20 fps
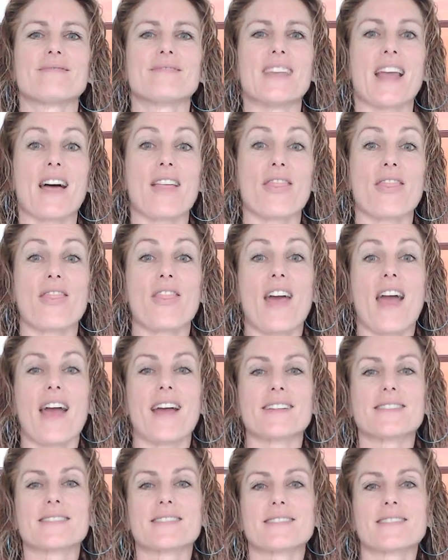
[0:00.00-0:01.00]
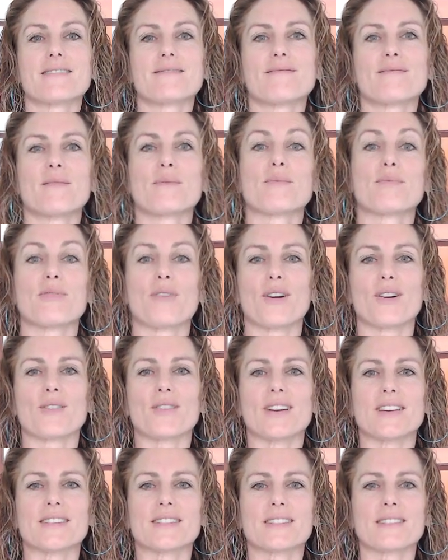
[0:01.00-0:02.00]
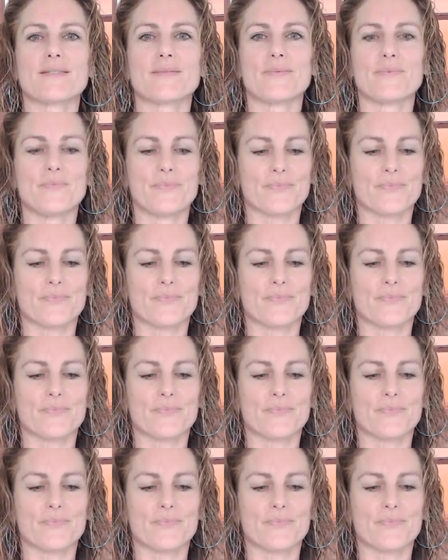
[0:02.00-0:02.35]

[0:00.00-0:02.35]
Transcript: Now that's progress.